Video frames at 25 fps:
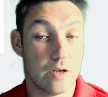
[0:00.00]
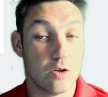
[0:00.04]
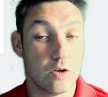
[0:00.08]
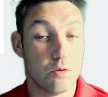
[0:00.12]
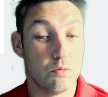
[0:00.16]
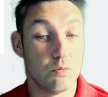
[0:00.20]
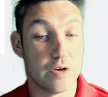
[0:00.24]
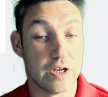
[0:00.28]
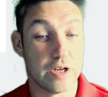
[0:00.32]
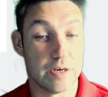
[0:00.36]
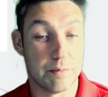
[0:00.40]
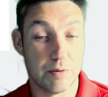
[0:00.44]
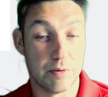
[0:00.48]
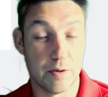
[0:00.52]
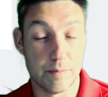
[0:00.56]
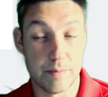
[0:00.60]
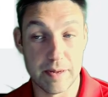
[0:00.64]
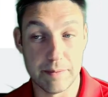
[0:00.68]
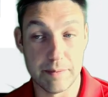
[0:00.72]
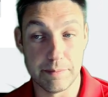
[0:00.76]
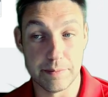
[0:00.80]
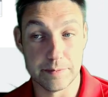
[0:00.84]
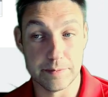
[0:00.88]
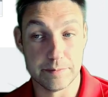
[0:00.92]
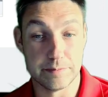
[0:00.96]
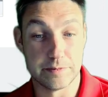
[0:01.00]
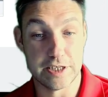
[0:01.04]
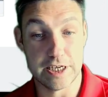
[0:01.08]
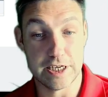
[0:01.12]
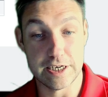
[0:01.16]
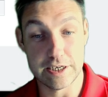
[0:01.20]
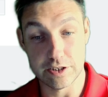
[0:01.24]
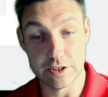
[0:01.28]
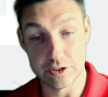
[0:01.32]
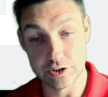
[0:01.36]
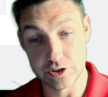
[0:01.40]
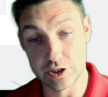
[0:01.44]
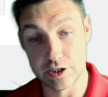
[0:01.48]
We'll get a pop-up
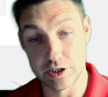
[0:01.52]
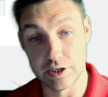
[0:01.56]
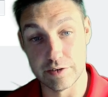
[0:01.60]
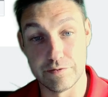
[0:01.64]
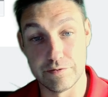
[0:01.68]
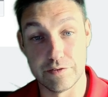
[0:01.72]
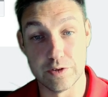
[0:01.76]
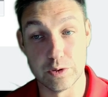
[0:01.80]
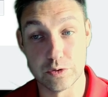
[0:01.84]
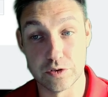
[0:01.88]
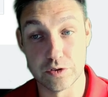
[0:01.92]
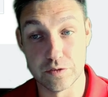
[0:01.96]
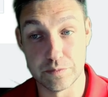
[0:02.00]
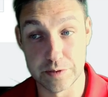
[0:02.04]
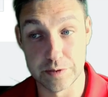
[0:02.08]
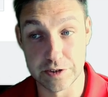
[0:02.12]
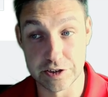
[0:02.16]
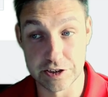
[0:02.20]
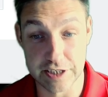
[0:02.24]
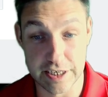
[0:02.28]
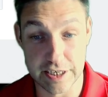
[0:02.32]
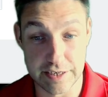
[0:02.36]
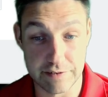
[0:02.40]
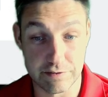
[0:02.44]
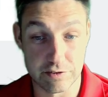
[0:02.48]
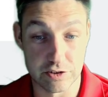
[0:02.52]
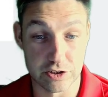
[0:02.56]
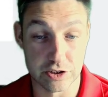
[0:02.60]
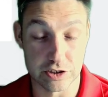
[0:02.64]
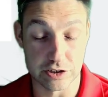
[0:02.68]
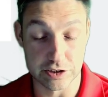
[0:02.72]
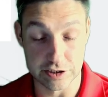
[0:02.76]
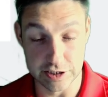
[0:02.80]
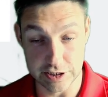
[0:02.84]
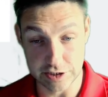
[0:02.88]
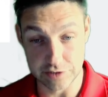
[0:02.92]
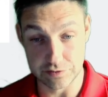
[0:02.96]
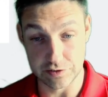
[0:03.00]
telling us that our fields have been saved
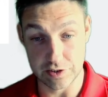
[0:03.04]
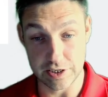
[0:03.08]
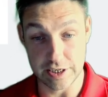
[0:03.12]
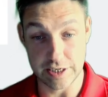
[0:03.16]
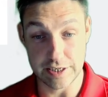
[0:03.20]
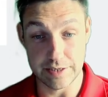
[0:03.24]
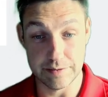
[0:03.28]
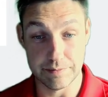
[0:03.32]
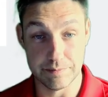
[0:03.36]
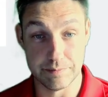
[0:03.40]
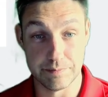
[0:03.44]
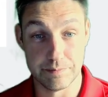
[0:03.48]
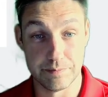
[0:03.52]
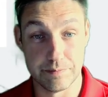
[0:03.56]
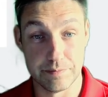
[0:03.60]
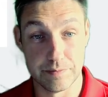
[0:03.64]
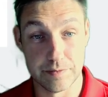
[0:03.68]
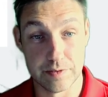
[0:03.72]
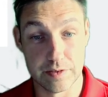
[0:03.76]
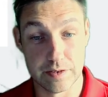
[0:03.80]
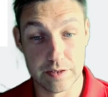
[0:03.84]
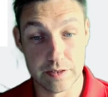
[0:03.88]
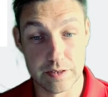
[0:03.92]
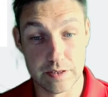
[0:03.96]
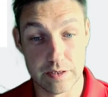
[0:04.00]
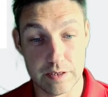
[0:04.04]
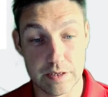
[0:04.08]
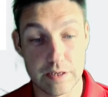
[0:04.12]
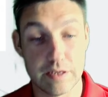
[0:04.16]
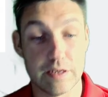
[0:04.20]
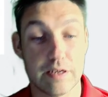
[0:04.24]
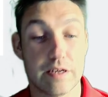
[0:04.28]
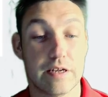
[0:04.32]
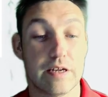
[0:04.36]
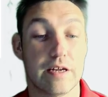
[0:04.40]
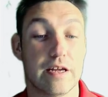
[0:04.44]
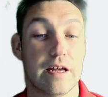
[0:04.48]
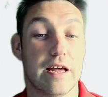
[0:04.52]
successfully,
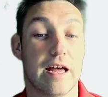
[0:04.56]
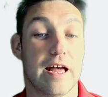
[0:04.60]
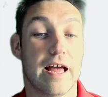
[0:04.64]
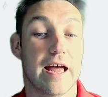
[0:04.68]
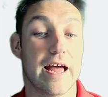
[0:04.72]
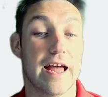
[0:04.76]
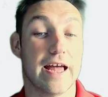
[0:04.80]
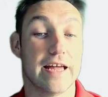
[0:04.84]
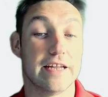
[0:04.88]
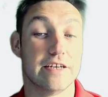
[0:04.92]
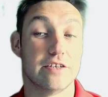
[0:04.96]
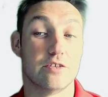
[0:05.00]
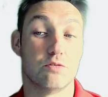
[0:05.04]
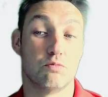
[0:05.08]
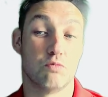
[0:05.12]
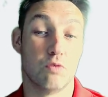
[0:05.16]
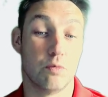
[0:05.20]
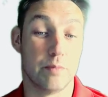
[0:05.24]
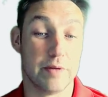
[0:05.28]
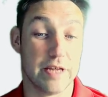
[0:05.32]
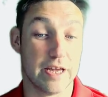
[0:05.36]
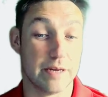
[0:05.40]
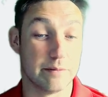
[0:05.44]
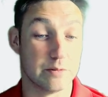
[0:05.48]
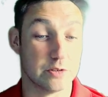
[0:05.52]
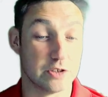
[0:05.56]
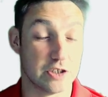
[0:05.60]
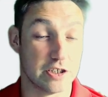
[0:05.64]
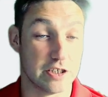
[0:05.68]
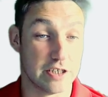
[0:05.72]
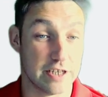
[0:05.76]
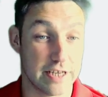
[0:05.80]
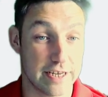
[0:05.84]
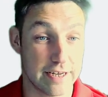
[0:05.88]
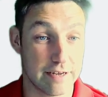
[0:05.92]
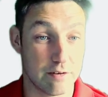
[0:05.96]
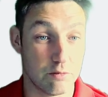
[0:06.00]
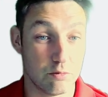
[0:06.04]
and we'll be able to
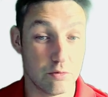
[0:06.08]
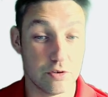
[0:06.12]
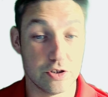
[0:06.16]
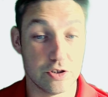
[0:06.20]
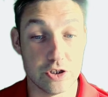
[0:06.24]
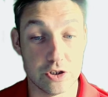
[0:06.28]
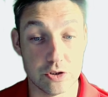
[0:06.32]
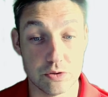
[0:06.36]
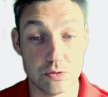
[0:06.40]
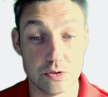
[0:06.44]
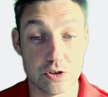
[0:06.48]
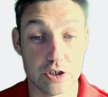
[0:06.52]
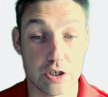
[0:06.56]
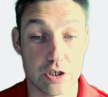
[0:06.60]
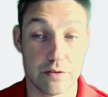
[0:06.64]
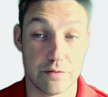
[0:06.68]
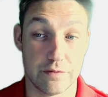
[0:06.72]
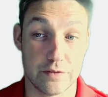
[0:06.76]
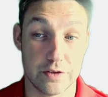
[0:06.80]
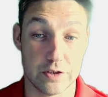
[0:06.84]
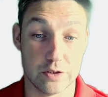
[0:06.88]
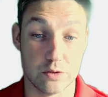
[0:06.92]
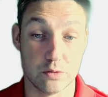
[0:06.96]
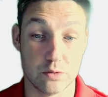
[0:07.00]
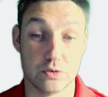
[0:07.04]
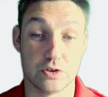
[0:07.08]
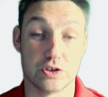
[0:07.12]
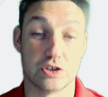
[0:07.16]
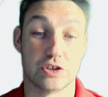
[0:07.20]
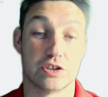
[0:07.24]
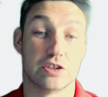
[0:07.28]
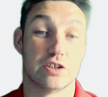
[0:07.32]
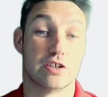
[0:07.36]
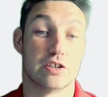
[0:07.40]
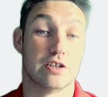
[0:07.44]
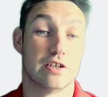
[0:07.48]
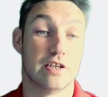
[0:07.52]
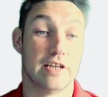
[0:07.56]
now use our fields
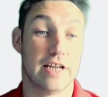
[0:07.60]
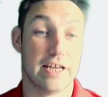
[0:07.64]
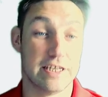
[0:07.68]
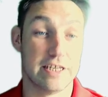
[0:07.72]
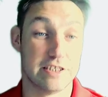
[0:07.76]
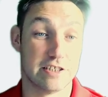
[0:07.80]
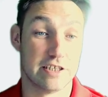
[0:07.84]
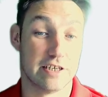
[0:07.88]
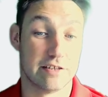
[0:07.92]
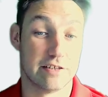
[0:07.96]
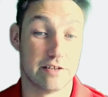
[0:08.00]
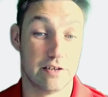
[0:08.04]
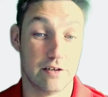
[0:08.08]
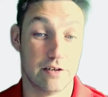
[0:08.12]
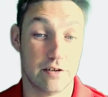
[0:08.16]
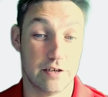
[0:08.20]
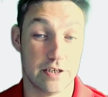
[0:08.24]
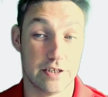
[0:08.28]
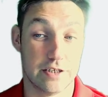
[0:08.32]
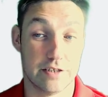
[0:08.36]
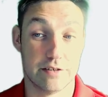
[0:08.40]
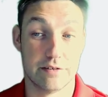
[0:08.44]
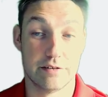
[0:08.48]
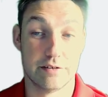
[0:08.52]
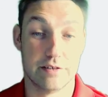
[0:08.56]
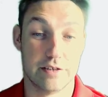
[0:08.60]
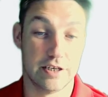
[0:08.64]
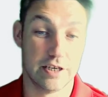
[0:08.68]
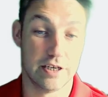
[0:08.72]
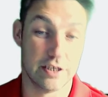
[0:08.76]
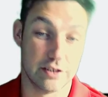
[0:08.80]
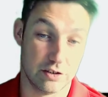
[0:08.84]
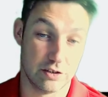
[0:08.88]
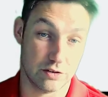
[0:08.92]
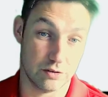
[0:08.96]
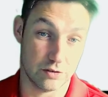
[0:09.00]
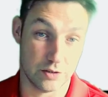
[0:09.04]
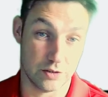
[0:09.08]
later down the line in
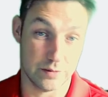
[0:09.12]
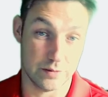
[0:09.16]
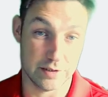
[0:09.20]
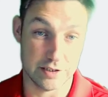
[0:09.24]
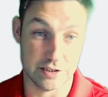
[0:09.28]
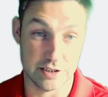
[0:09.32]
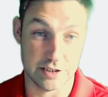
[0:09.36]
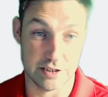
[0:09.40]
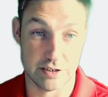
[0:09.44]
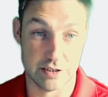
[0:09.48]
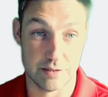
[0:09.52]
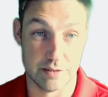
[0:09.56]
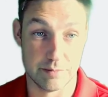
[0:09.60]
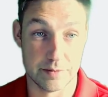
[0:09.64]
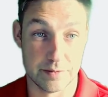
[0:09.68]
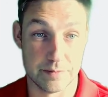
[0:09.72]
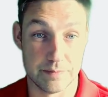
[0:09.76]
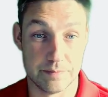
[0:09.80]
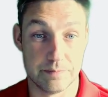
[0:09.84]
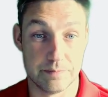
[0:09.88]
the DocuWare setup.